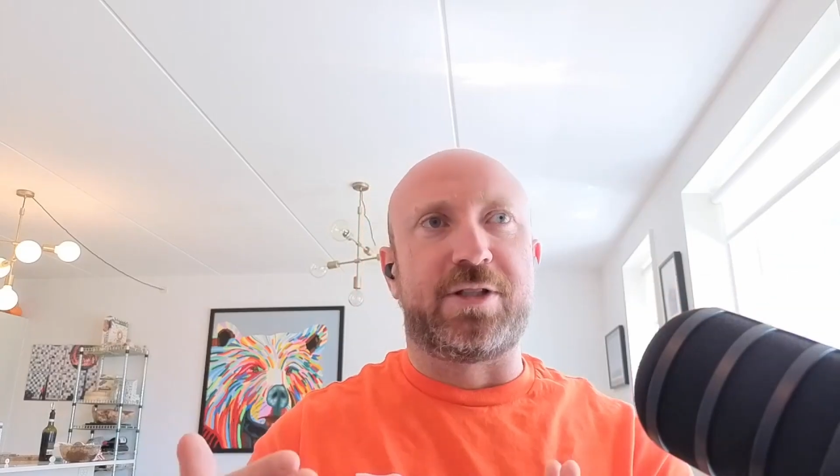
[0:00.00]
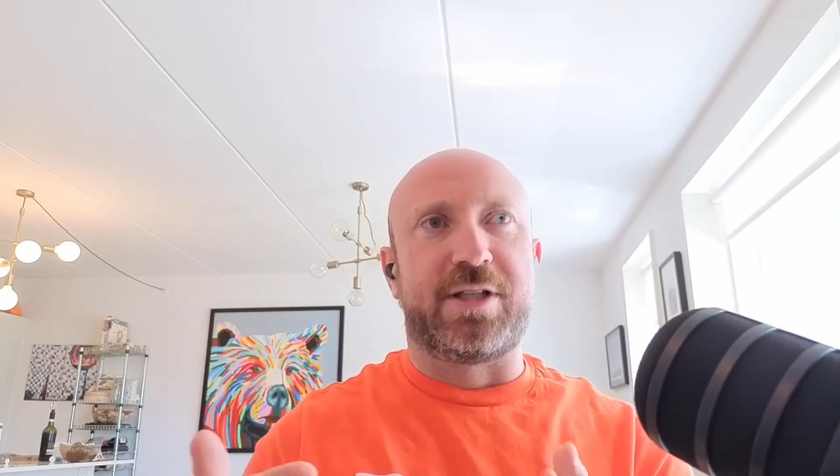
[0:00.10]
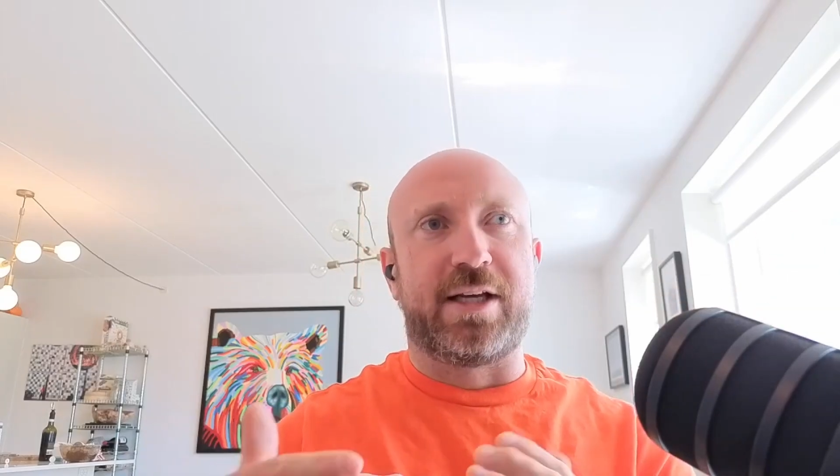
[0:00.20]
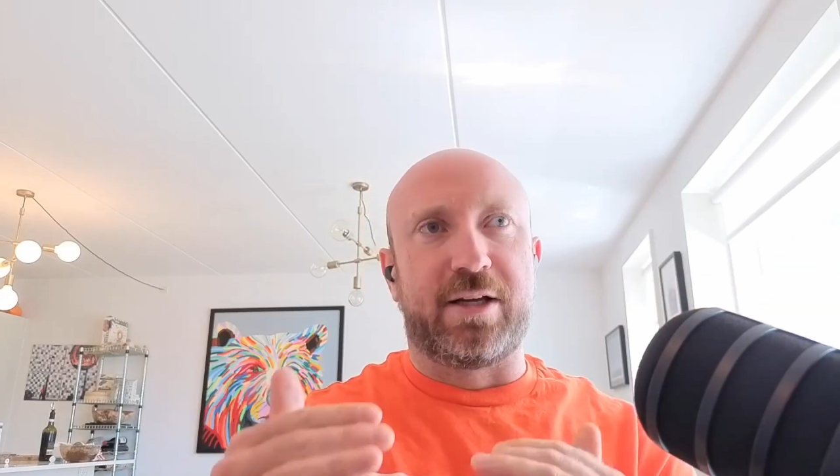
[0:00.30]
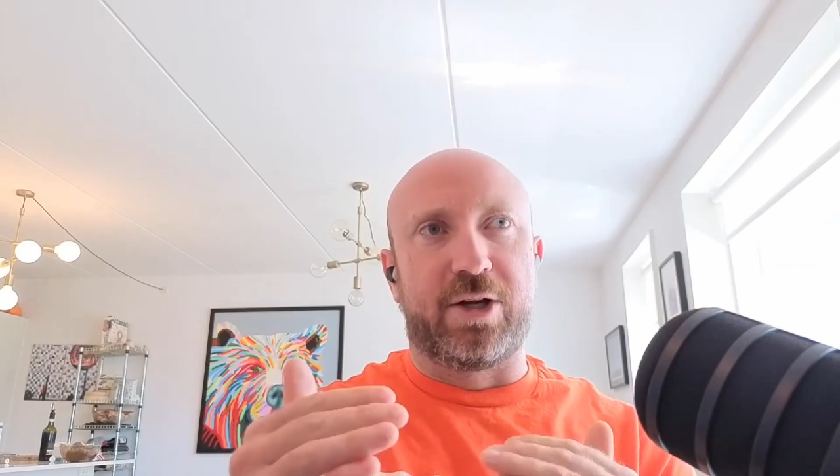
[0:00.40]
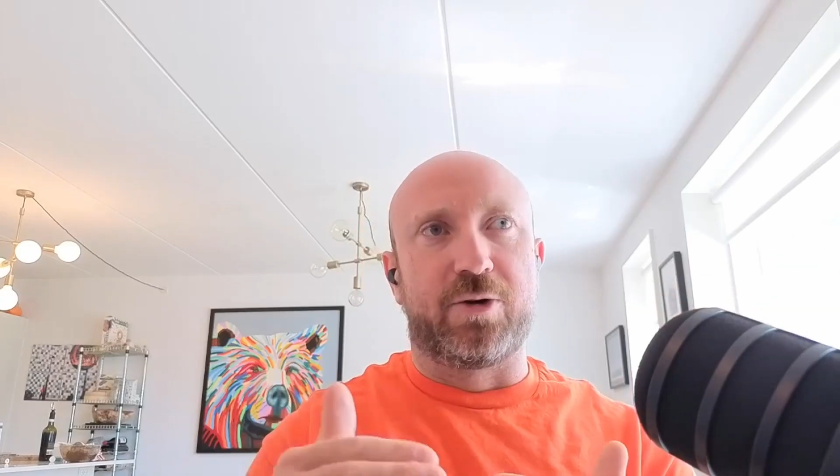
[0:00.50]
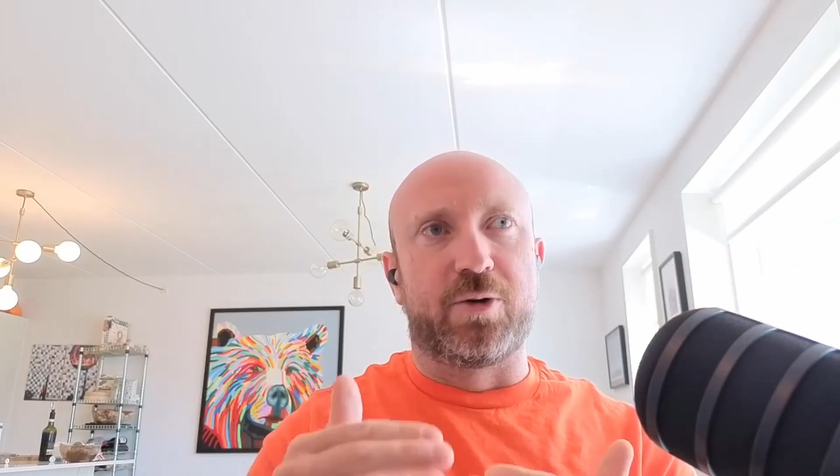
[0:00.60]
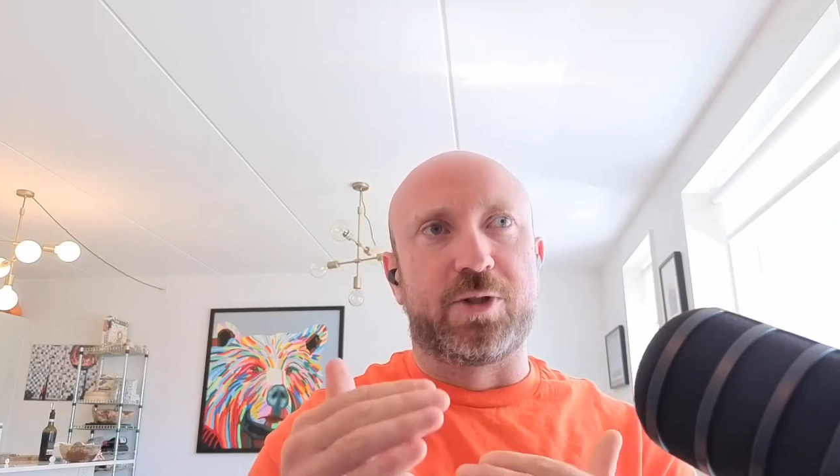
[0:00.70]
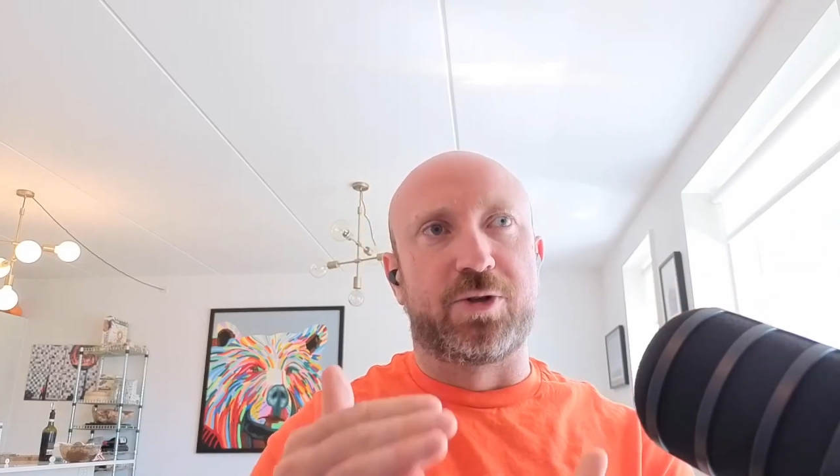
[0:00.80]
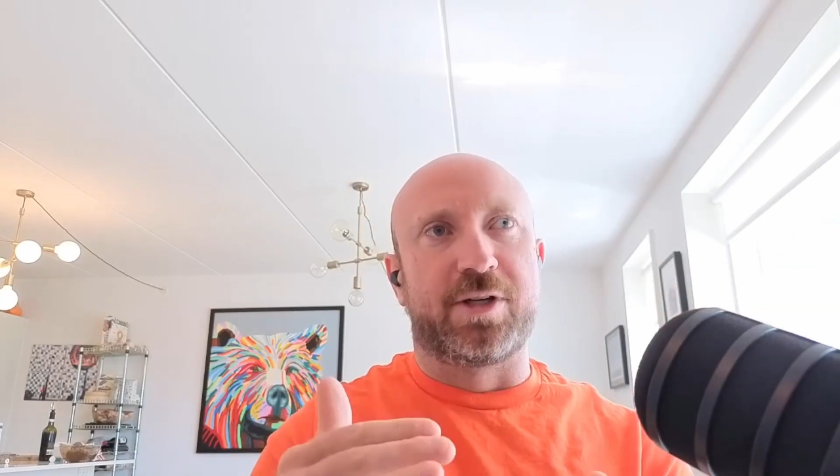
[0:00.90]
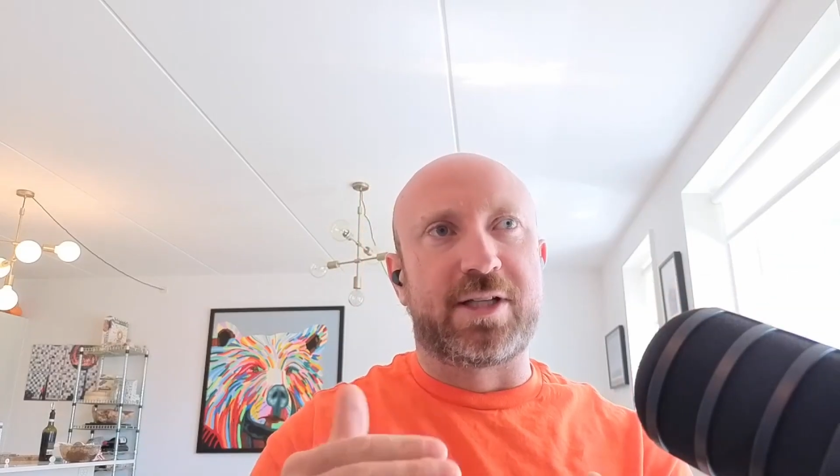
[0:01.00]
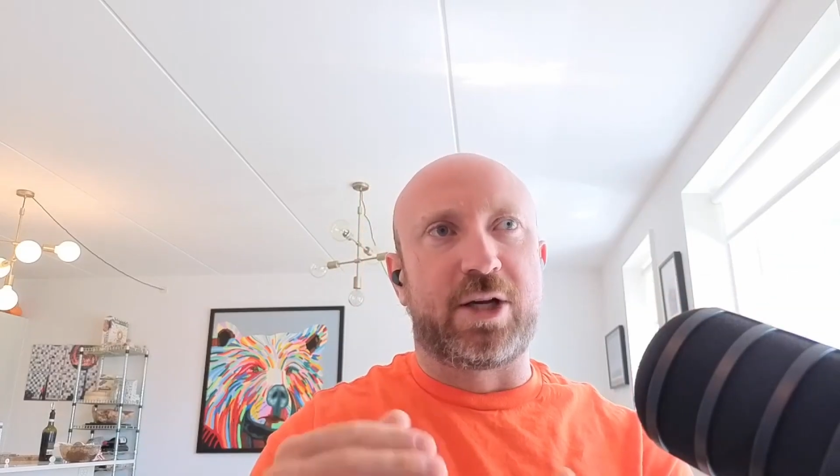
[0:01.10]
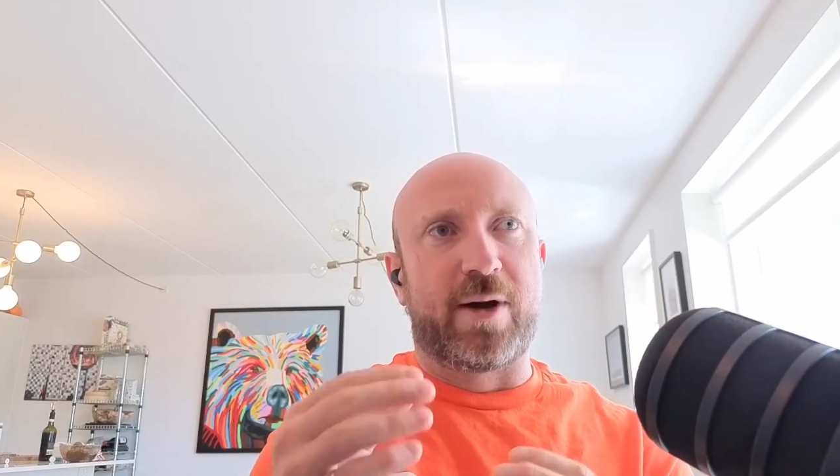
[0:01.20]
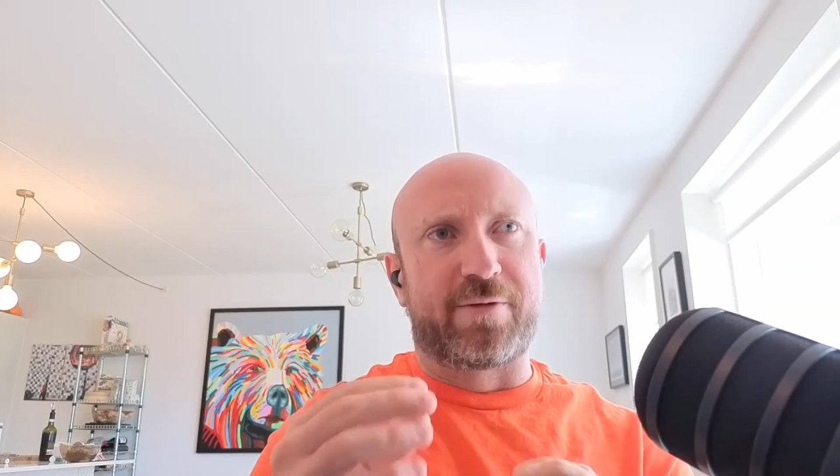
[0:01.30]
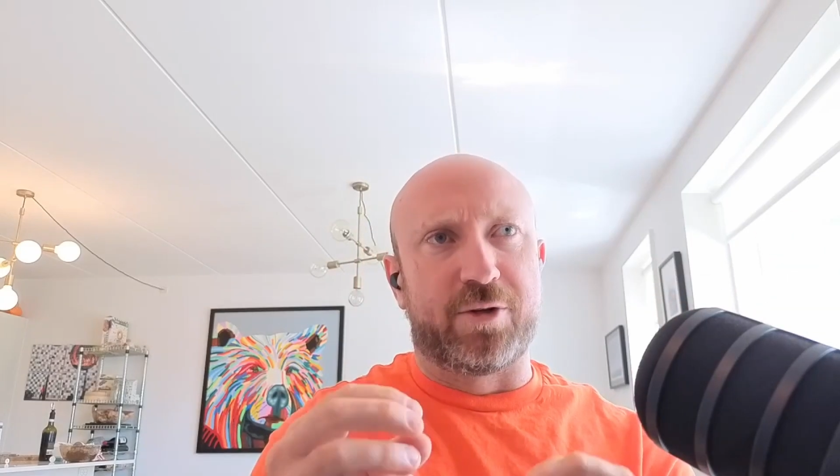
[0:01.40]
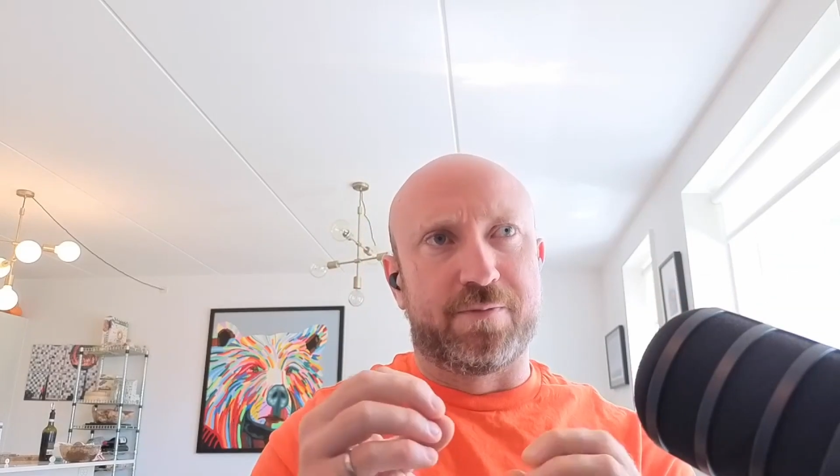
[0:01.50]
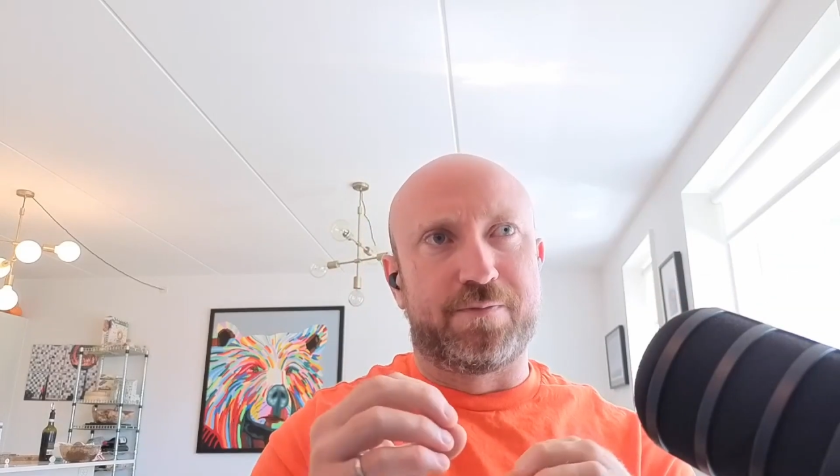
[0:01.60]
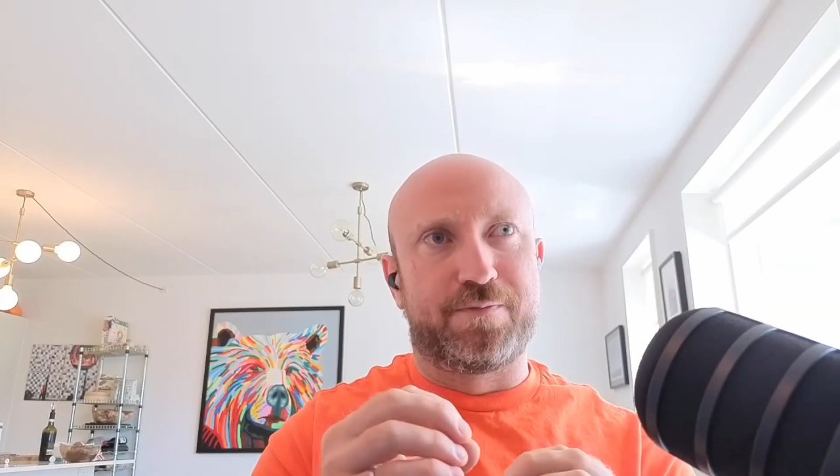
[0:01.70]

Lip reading: seeing, to a certain extent, you have to